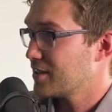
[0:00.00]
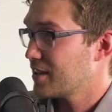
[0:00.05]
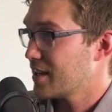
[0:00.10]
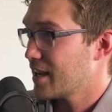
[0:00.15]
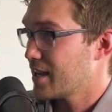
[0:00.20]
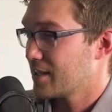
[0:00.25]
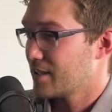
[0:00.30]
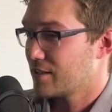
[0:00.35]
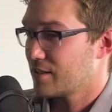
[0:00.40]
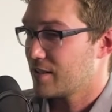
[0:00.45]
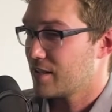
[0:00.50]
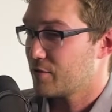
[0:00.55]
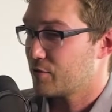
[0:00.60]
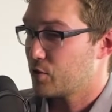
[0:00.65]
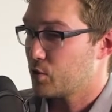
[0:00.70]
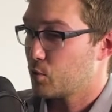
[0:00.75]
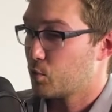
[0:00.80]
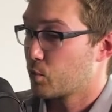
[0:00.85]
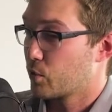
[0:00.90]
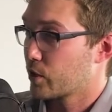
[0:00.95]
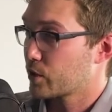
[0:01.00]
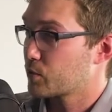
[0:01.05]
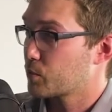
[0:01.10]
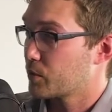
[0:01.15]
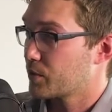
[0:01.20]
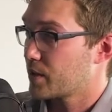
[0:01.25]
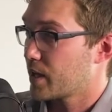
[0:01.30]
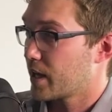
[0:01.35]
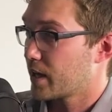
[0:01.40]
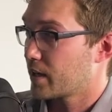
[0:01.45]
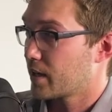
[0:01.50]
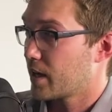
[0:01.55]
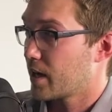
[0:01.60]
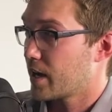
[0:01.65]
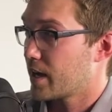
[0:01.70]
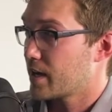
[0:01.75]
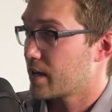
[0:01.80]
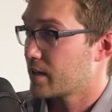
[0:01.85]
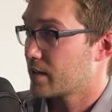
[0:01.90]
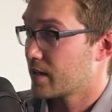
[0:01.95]
And if you worked with that
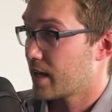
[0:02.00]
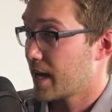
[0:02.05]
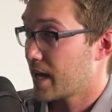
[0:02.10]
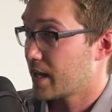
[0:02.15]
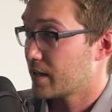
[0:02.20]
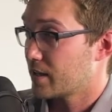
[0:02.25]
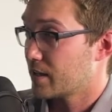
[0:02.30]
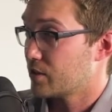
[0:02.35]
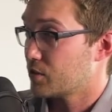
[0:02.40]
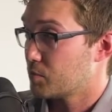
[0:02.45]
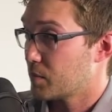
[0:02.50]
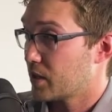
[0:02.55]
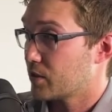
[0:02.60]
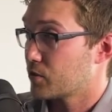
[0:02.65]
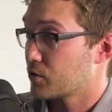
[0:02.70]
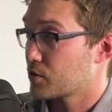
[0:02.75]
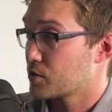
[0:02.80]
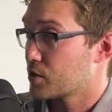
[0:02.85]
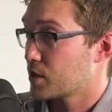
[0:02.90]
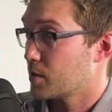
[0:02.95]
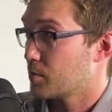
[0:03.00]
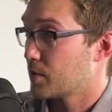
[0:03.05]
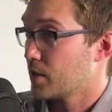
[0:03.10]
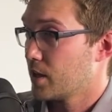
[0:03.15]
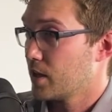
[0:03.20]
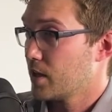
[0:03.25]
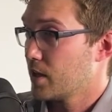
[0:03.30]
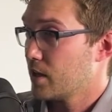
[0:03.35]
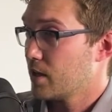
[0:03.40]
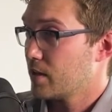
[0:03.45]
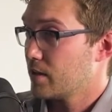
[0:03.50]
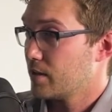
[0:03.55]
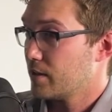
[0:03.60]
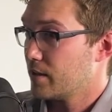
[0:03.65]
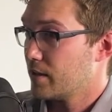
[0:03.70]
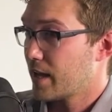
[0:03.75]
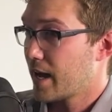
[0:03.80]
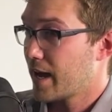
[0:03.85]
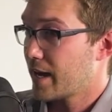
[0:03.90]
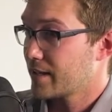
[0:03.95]
guy and had his mentorship,
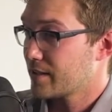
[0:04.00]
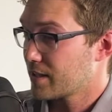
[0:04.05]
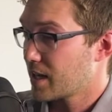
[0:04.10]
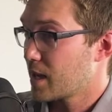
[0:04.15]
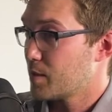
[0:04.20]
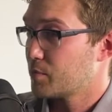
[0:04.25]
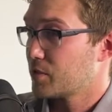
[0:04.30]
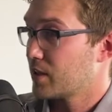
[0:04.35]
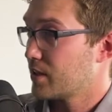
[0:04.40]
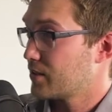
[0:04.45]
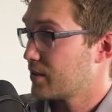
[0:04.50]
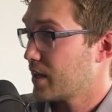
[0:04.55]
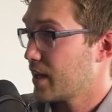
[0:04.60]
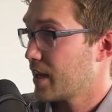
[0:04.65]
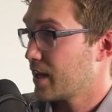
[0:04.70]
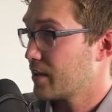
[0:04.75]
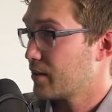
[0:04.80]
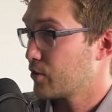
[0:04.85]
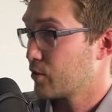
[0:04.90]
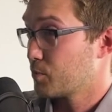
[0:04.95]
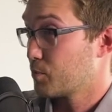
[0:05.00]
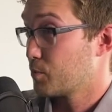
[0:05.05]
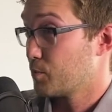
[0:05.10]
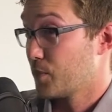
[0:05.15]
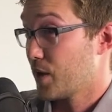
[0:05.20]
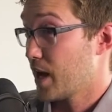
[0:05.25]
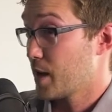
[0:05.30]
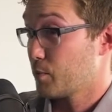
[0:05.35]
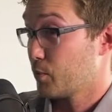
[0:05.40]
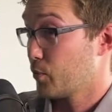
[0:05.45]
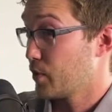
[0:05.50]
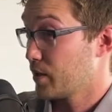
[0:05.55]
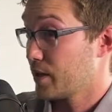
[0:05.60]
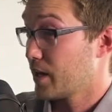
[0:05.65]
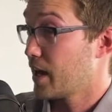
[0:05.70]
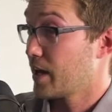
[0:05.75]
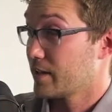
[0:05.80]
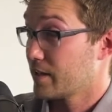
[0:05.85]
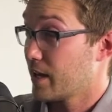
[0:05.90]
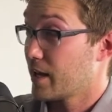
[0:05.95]
9 times out of 10 or
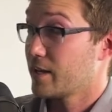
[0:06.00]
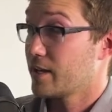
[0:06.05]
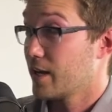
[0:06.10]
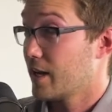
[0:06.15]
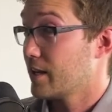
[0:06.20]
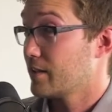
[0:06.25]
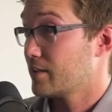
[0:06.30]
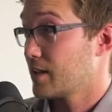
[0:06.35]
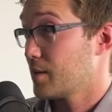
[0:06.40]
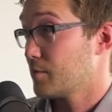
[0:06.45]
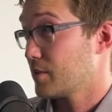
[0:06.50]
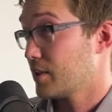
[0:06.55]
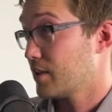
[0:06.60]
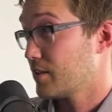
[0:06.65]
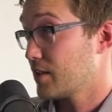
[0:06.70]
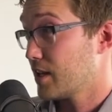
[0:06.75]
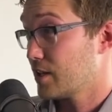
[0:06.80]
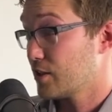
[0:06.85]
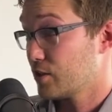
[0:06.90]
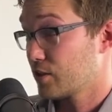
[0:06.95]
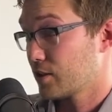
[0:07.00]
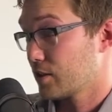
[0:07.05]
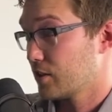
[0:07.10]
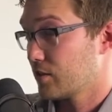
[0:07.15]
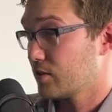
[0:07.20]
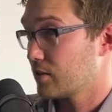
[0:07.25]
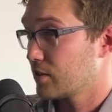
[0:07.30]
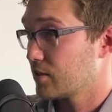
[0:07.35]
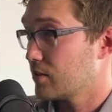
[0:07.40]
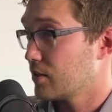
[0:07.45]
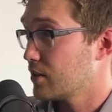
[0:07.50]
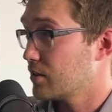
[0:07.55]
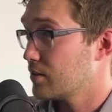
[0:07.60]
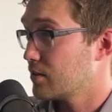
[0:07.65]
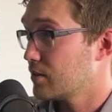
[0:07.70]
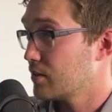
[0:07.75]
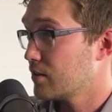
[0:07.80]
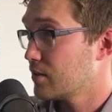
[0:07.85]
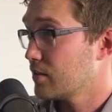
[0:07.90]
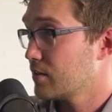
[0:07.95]
9.999 times out of 10, you're going to succeed.
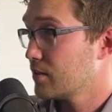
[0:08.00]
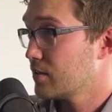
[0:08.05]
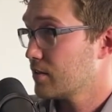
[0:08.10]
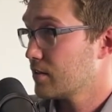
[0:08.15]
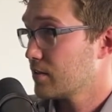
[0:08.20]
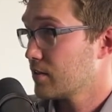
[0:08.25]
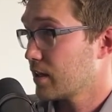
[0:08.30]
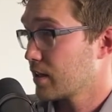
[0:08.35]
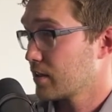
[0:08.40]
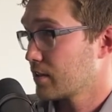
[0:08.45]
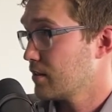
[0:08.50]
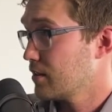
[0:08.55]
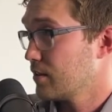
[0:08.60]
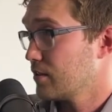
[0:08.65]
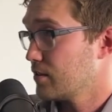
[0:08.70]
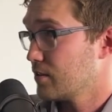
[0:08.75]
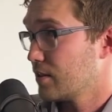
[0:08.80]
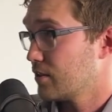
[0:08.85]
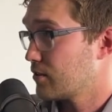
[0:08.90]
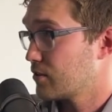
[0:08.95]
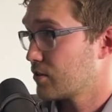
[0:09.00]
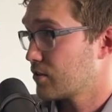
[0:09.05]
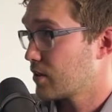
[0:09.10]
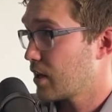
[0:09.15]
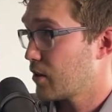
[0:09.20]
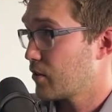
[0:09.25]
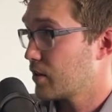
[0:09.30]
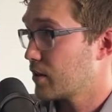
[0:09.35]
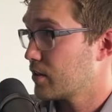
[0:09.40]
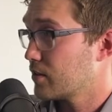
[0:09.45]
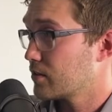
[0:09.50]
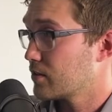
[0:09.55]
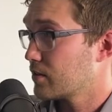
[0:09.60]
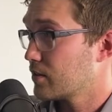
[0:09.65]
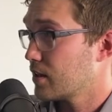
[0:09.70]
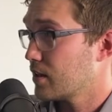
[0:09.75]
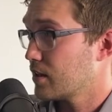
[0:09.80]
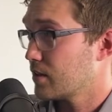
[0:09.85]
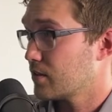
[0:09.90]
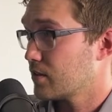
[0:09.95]
Like that's just how it is.
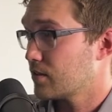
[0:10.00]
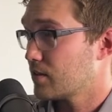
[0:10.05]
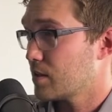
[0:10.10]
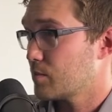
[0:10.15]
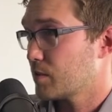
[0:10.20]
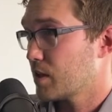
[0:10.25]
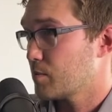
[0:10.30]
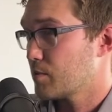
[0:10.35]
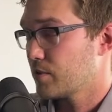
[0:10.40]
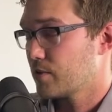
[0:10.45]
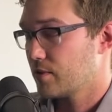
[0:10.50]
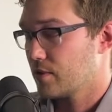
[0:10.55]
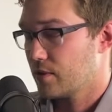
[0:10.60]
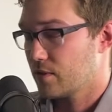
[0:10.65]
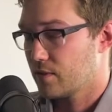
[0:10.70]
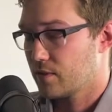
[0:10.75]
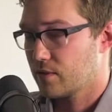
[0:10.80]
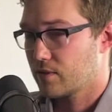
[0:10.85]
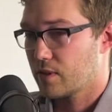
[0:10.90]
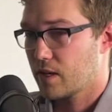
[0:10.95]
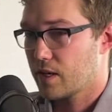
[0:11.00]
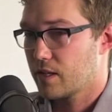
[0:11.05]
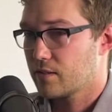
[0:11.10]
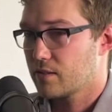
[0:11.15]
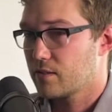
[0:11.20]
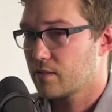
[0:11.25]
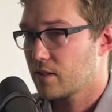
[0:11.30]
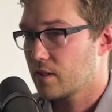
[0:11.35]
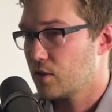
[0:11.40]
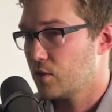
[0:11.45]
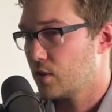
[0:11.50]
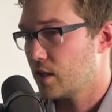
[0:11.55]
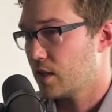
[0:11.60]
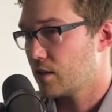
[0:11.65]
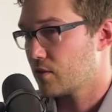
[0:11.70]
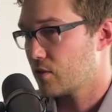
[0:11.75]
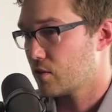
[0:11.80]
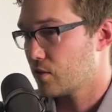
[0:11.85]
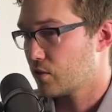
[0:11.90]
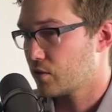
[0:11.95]
And it's the same type of deal in science. It's like you get
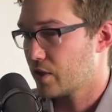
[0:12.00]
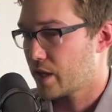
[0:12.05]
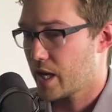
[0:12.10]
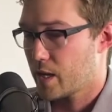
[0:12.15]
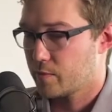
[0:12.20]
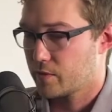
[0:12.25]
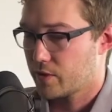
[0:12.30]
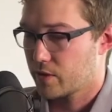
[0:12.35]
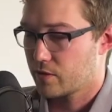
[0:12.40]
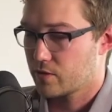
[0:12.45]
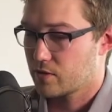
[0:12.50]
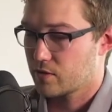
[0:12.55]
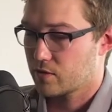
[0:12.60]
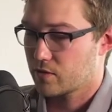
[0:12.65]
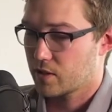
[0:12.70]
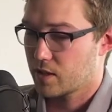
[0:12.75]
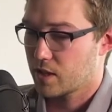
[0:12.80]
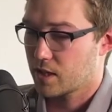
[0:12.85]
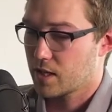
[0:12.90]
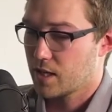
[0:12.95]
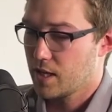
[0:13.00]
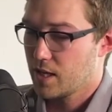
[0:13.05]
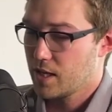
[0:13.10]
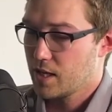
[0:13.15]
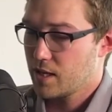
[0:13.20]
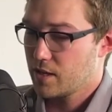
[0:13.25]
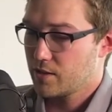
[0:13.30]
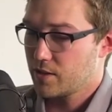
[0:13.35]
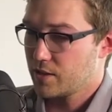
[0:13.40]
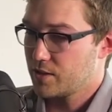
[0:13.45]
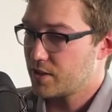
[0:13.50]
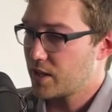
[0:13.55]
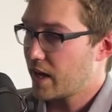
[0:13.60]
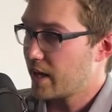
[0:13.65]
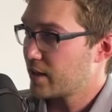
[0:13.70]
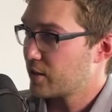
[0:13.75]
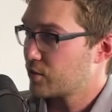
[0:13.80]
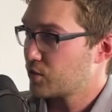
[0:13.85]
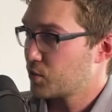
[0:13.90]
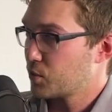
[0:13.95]
into those labs that are just like the
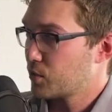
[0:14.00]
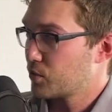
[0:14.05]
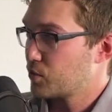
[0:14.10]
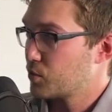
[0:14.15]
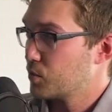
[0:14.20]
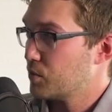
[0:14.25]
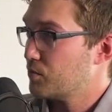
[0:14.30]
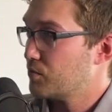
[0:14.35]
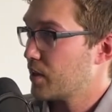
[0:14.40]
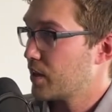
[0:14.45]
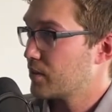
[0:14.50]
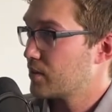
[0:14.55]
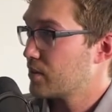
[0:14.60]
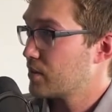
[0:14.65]
dinosaurs who invented the